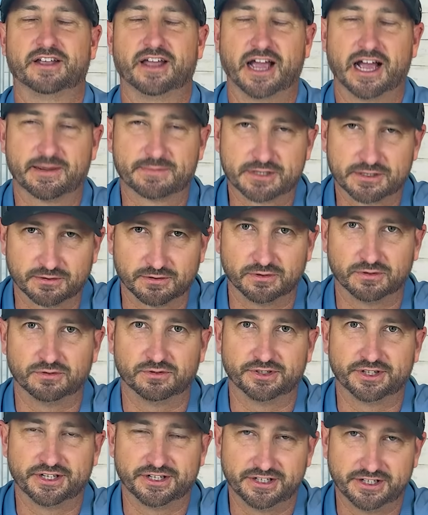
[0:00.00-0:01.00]

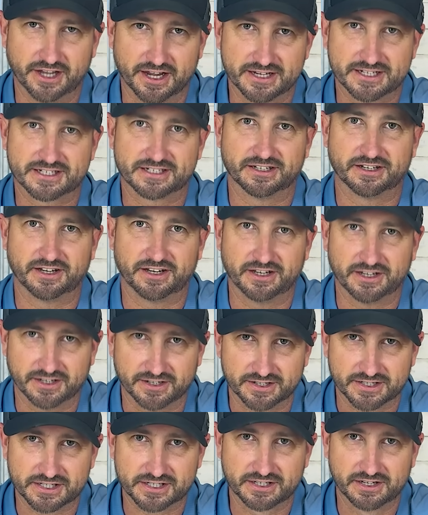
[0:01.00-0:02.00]
Absolutely, yes it
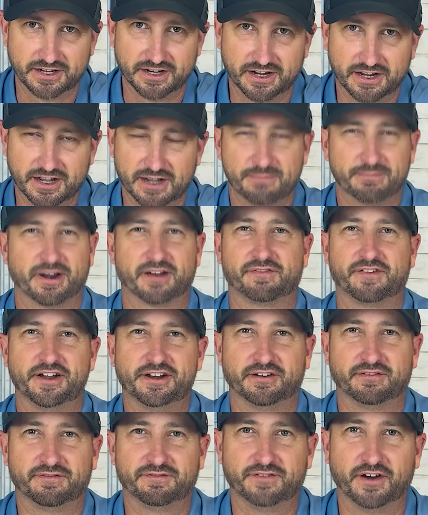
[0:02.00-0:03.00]
is. But I
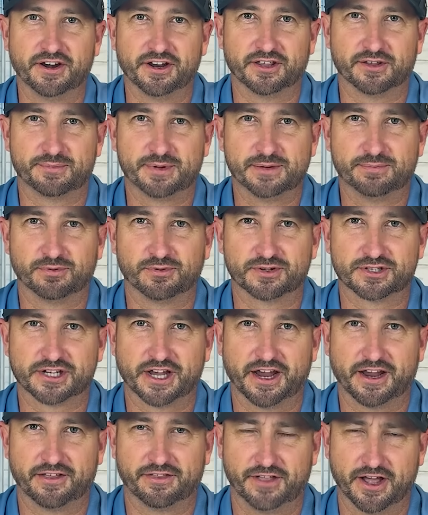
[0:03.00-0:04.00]
find it funny that people
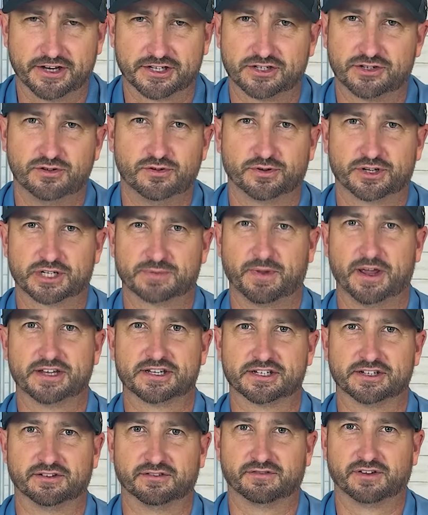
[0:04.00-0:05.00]
say that's too
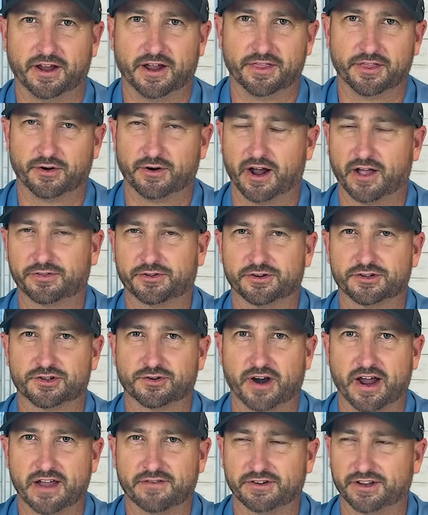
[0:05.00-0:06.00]
expensive, and they're out there
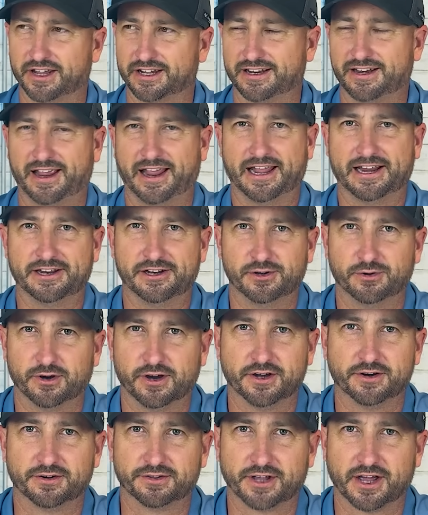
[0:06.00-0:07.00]
driving like an $80,000
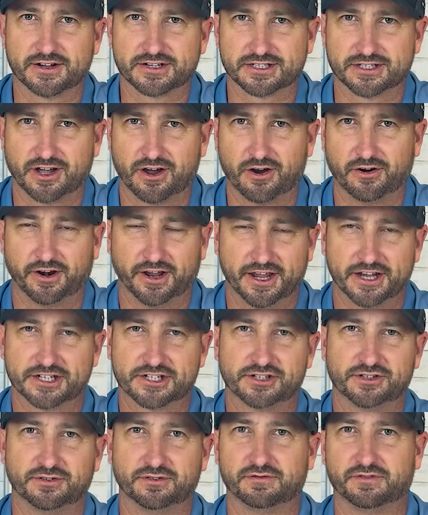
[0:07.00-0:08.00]
to $100,000
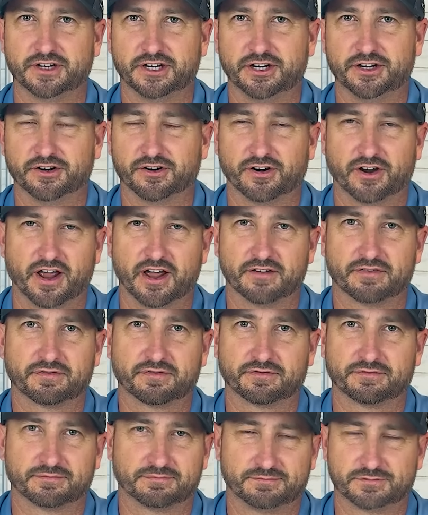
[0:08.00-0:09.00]
SUV or
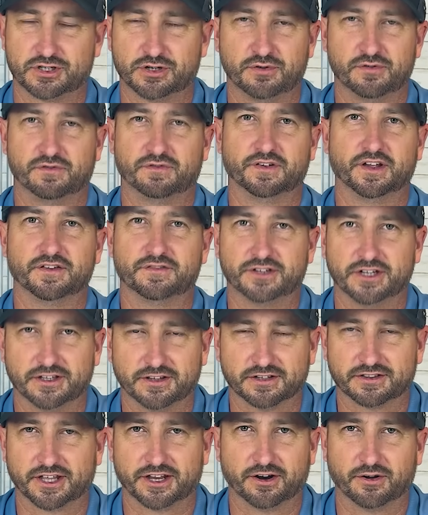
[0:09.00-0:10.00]
F-250
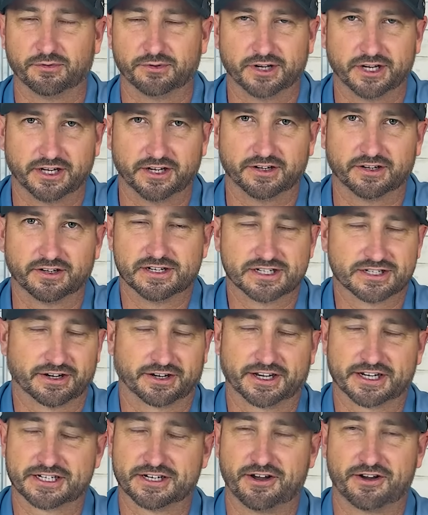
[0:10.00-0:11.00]
that they don't need. So I
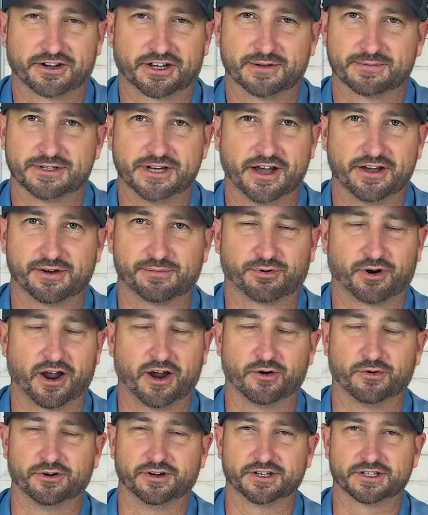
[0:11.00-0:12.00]
guess it all comes down to
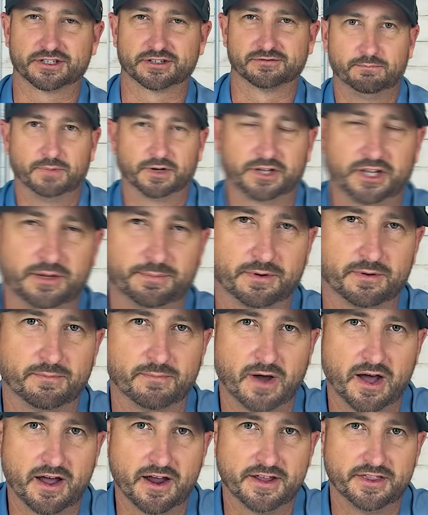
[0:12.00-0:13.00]
priorities. But keep in
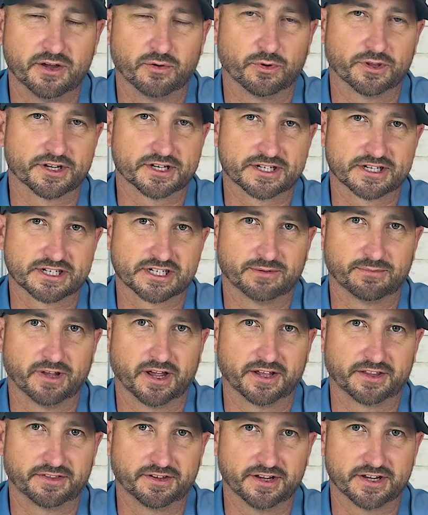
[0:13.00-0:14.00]
mind that with a system
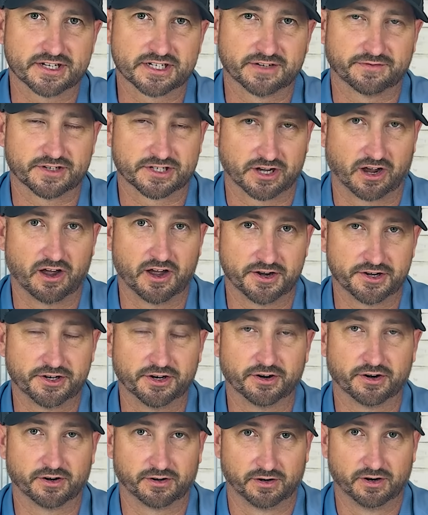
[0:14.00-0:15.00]
like this, if it's on
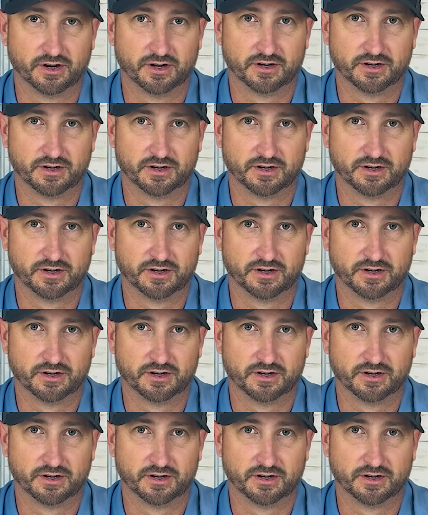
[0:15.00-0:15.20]
your